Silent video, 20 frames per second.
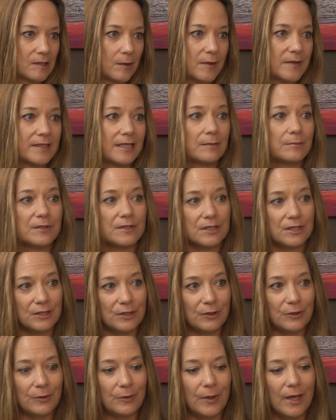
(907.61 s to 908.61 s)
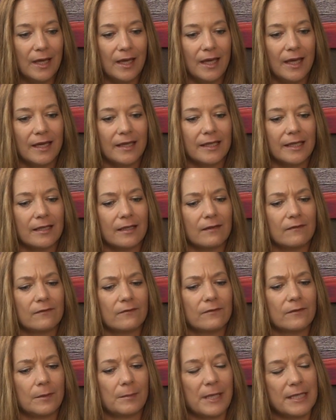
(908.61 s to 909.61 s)
So I was able to get
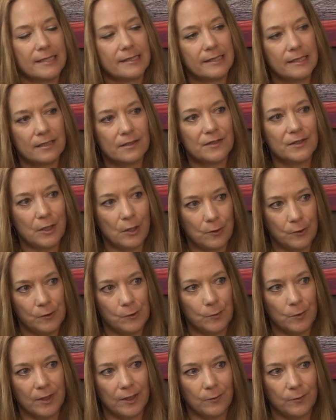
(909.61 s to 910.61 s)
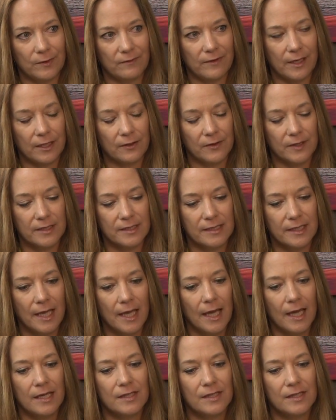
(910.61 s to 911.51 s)
my skills honed working with veterans.